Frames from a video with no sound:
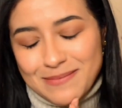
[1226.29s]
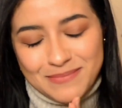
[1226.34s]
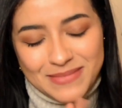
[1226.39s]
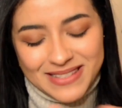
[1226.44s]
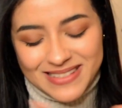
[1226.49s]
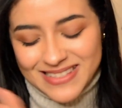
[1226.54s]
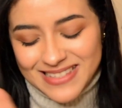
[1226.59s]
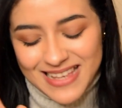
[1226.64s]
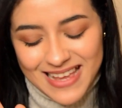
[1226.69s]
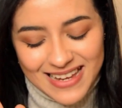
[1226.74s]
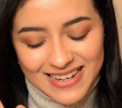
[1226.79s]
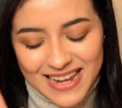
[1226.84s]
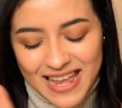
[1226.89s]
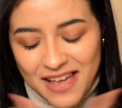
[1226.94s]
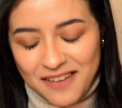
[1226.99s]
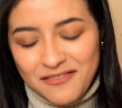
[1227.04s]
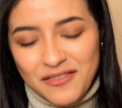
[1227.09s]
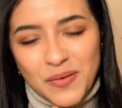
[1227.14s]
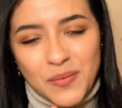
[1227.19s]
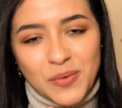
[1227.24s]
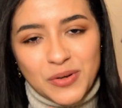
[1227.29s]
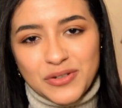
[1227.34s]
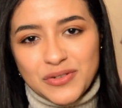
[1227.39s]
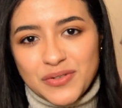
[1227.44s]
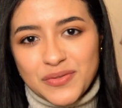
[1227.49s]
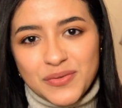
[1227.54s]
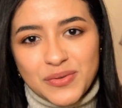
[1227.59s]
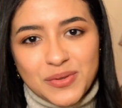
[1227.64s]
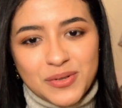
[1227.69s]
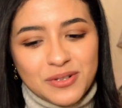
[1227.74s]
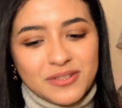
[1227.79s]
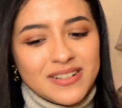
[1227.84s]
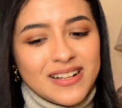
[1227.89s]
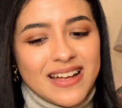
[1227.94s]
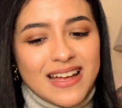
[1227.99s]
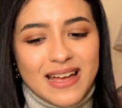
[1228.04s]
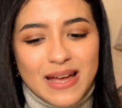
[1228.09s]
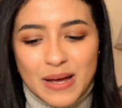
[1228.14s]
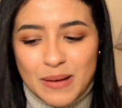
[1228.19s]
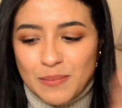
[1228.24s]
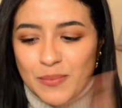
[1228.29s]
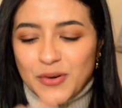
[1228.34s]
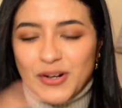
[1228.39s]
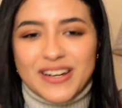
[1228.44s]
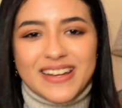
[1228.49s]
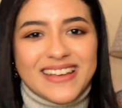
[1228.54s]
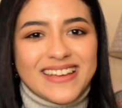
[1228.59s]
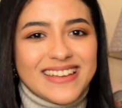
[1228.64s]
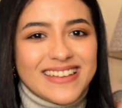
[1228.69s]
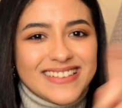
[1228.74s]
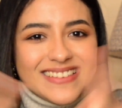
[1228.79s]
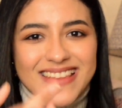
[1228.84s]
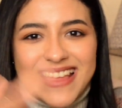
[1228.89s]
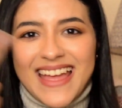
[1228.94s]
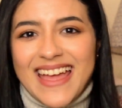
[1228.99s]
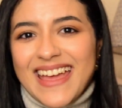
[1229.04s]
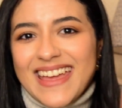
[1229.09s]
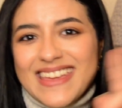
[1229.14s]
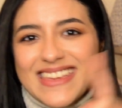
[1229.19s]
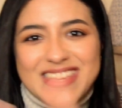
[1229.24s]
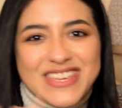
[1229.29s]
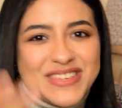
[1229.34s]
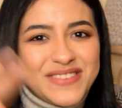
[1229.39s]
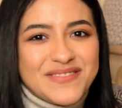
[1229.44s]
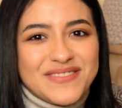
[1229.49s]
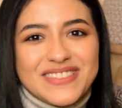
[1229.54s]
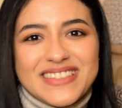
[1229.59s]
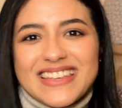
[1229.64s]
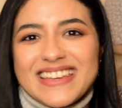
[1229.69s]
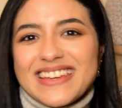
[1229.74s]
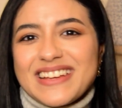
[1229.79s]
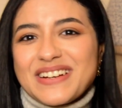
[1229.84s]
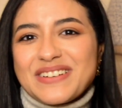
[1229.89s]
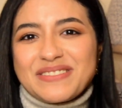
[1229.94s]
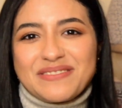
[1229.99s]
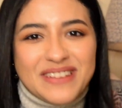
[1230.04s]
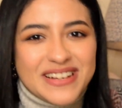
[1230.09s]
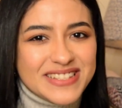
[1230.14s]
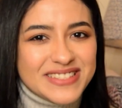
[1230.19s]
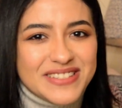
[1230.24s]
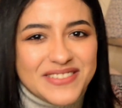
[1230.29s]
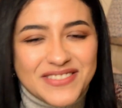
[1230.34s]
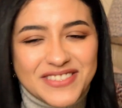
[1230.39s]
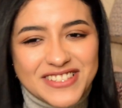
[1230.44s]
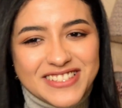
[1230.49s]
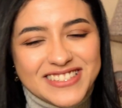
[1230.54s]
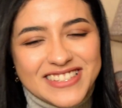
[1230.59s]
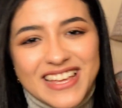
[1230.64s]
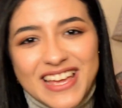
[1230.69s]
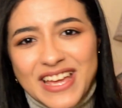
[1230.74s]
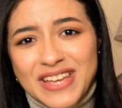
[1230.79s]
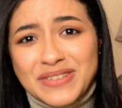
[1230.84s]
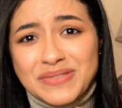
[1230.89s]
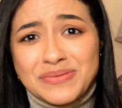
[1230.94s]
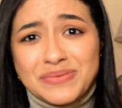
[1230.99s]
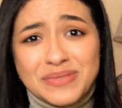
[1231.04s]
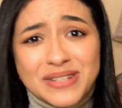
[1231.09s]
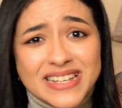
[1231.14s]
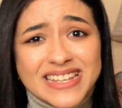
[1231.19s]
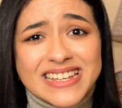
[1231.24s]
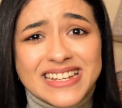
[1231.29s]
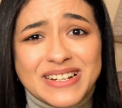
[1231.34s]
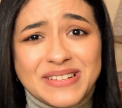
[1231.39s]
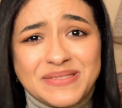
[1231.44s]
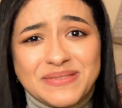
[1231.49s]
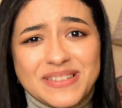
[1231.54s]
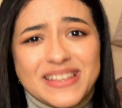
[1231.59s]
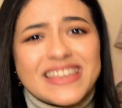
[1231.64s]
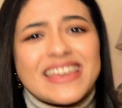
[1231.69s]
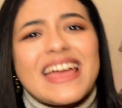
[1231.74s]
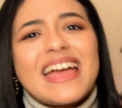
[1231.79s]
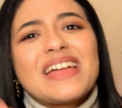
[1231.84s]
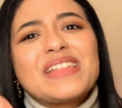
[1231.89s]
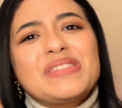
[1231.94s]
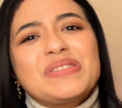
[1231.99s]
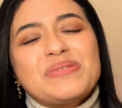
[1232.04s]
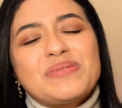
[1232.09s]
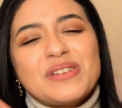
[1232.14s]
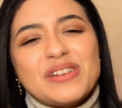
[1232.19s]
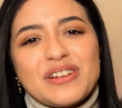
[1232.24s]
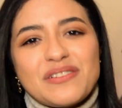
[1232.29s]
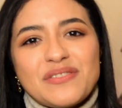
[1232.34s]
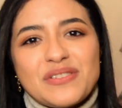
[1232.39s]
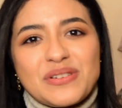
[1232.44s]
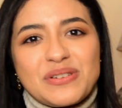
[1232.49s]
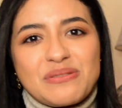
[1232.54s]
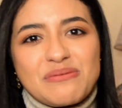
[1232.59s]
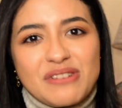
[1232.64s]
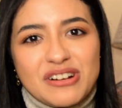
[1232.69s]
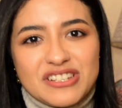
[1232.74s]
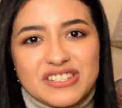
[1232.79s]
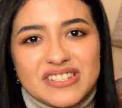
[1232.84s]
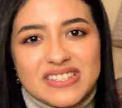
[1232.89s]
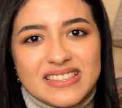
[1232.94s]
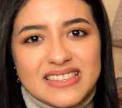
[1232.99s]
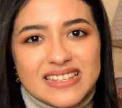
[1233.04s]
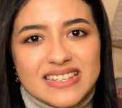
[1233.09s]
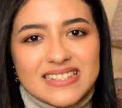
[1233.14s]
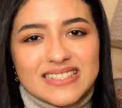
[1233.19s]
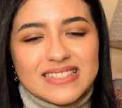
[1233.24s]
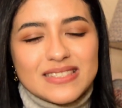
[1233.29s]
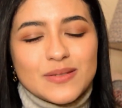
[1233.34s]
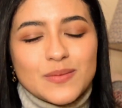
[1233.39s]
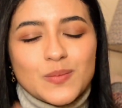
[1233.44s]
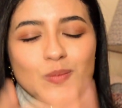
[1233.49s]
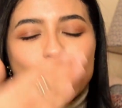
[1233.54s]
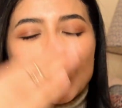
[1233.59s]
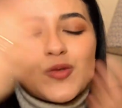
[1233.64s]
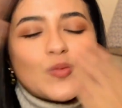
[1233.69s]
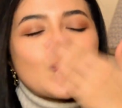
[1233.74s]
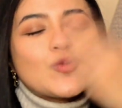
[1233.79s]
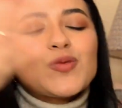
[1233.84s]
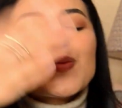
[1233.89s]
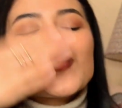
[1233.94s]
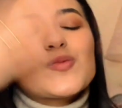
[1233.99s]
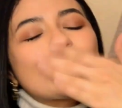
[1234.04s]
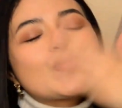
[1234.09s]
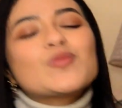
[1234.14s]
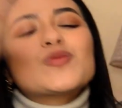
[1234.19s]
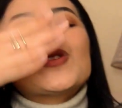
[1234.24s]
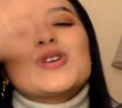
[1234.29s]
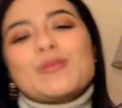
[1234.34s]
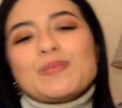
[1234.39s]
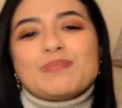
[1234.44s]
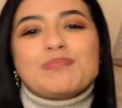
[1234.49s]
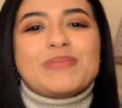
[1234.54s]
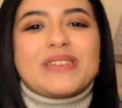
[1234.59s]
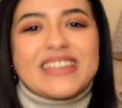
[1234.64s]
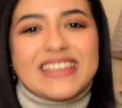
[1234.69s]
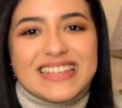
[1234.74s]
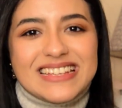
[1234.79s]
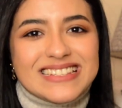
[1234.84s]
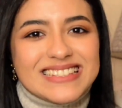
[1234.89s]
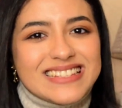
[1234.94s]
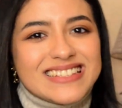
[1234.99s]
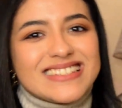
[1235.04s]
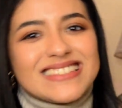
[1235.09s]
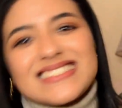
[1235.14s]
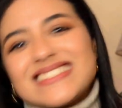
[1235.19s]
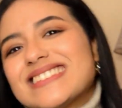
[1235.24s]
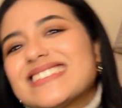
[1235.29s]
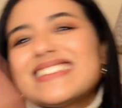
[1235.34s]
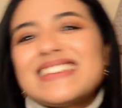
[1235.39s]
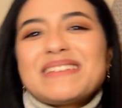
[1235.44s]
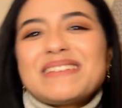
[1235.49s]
being said, have a wonderful morning, day, evening, rest of the day, week, weekend, whenever you're watching this. Big kisses.